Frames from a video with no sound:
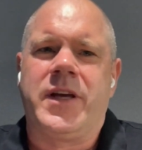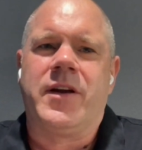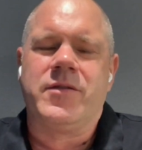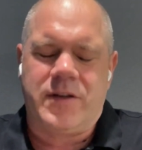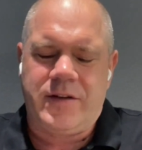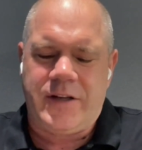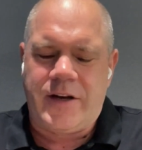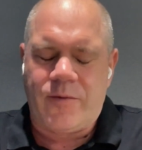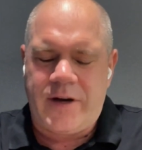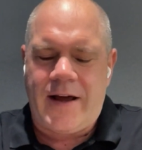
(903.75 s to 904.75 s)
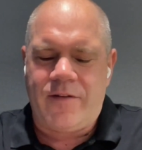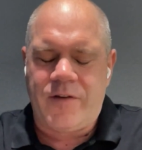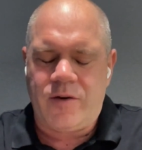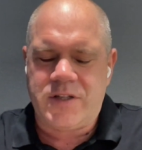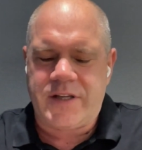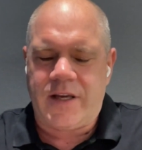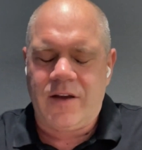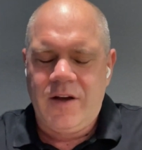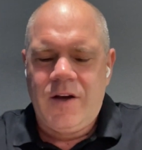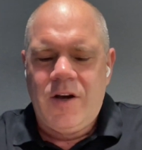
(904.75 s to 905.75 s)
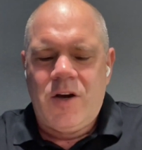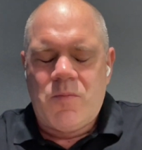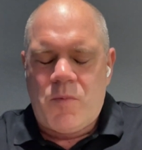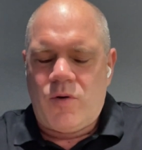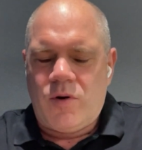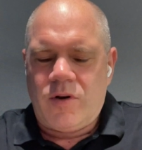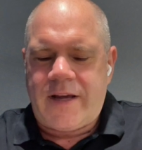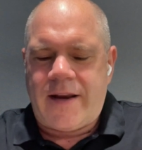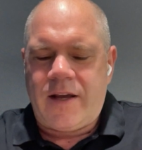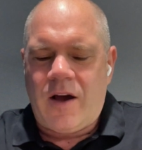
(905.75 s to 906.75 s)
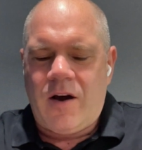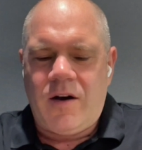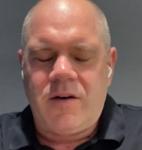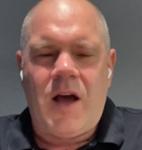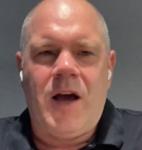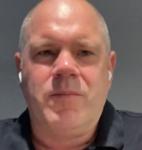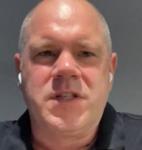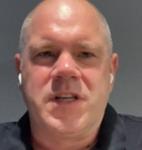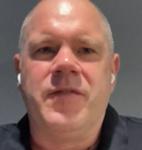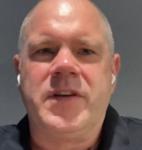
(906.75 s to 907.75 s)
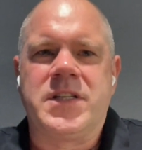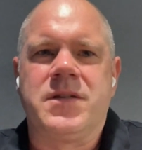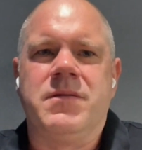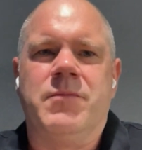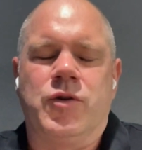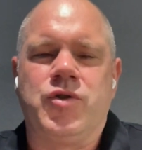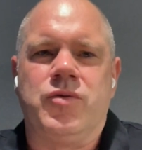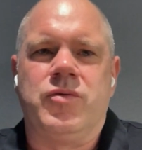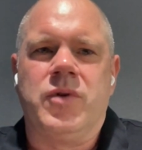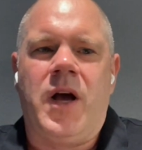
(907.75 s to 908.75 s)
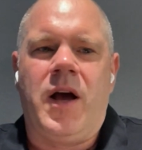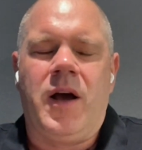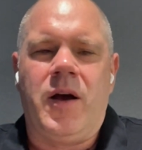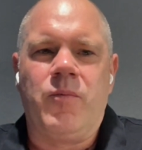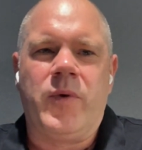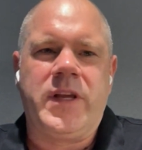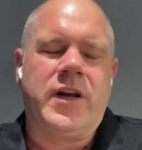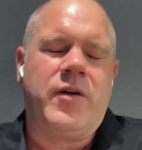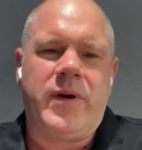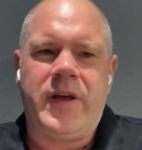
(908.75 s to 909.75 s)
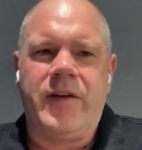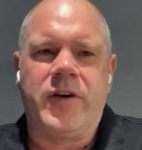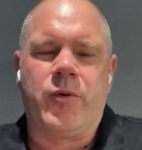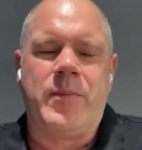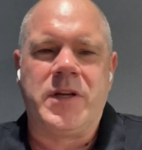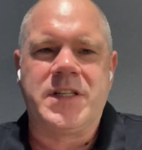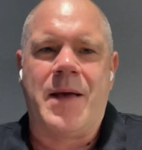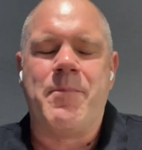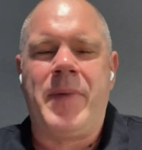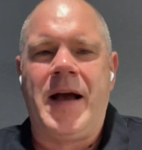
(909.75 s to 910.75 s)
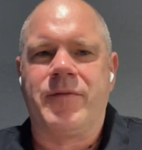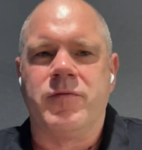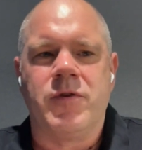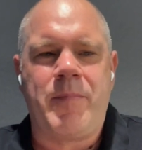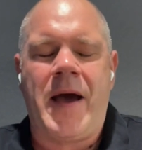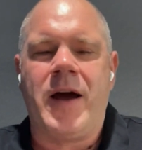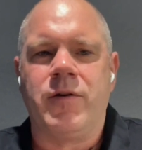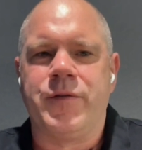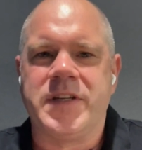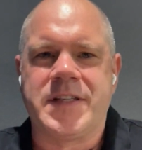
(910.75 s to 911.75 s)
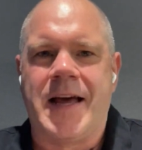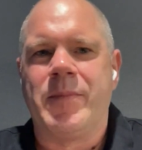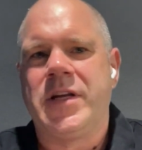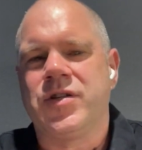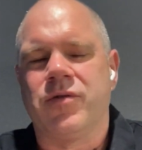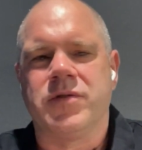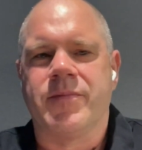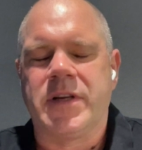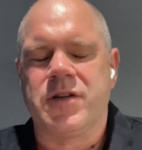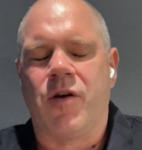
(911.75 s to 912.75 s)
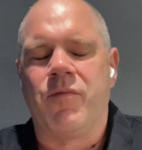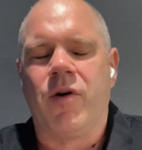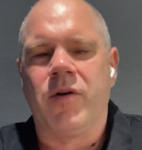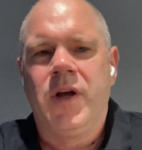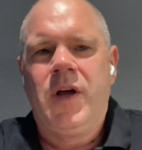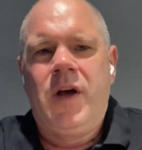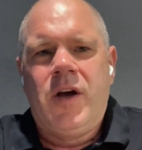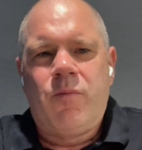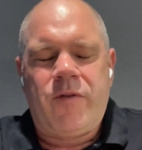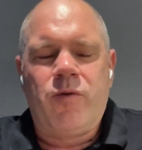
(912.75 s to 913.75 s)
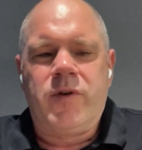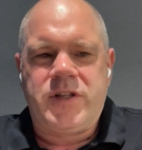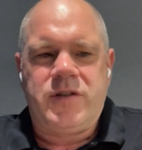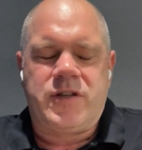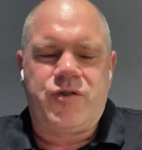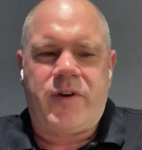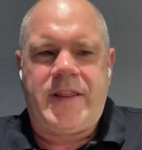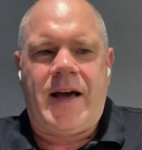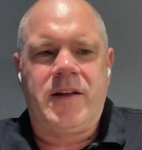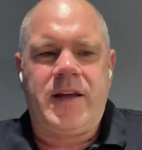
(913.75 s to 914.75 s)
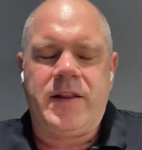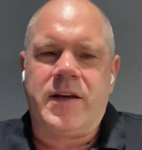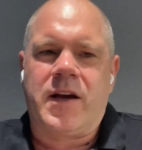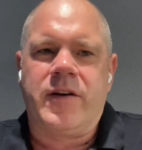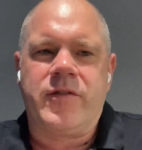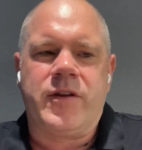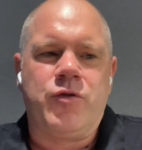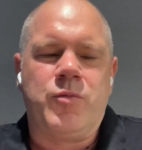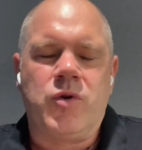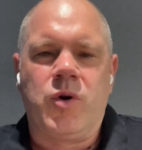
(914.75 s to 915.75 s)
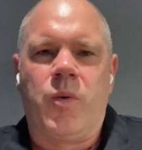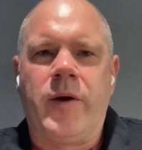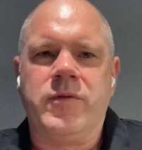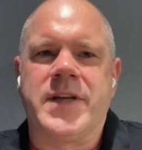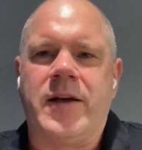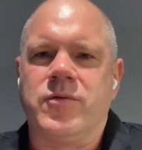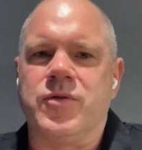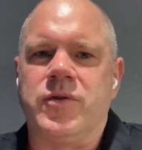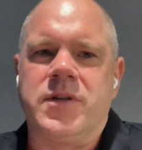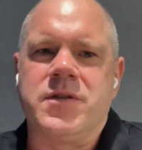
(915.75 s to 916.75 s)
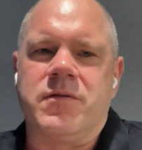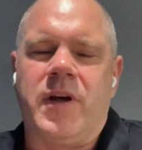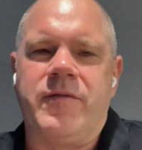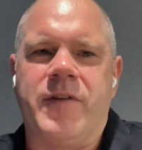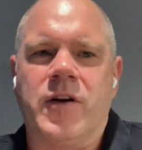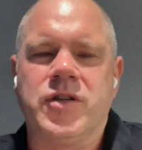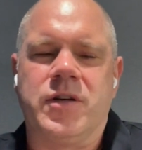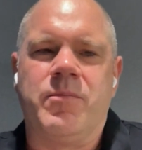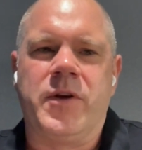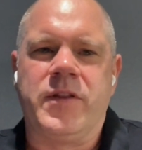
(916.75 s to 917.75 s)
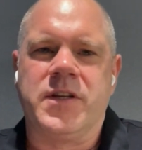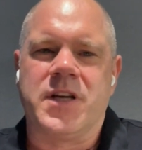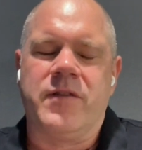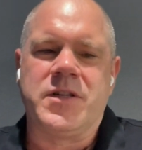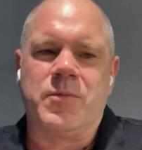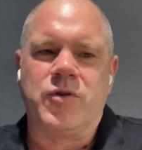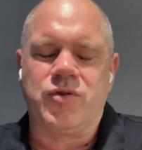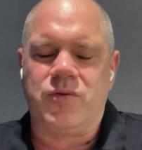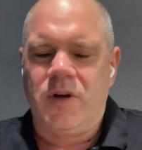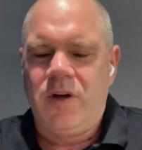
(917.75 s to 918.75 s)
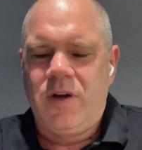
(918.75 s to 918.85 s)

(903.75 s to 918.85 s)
So, we're now focusing more on getting our service module, if equipment's sent back for repair or if it's damaged or something's gone wrong. We've always used to treat that in the kind of the normal quote sales order sort of like function, but the service module